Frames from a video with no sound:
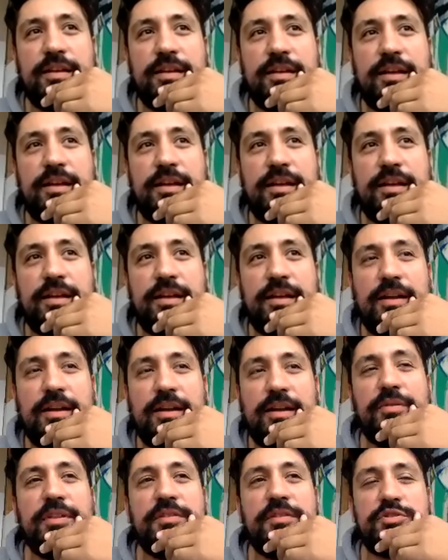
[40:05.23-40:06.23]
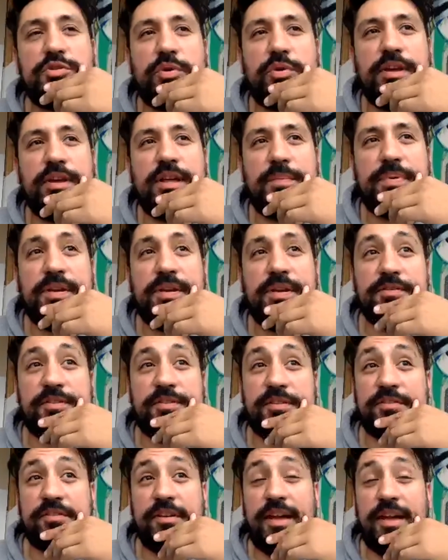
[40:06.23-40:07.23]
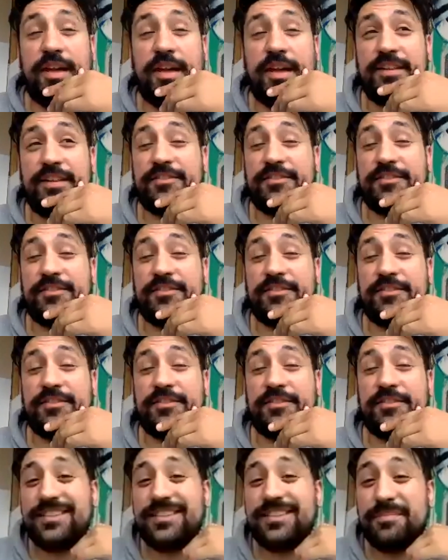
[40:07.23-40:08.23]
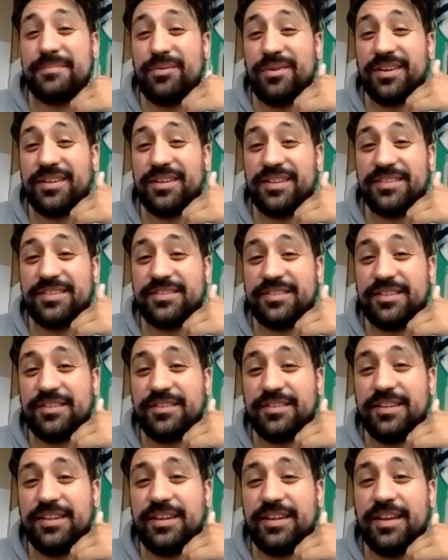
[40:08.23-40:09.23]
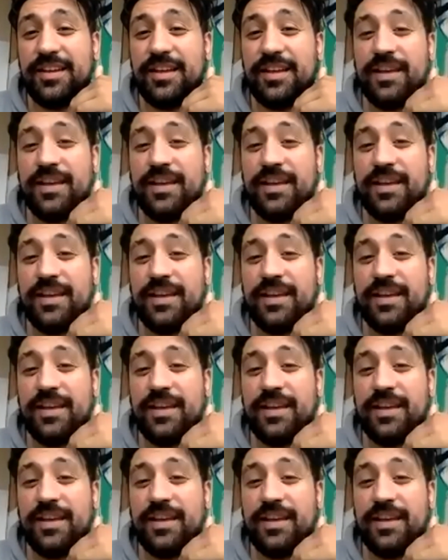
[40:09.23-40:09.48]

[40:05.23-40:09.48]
I don't think the joy appears as, as content in my work necessarily,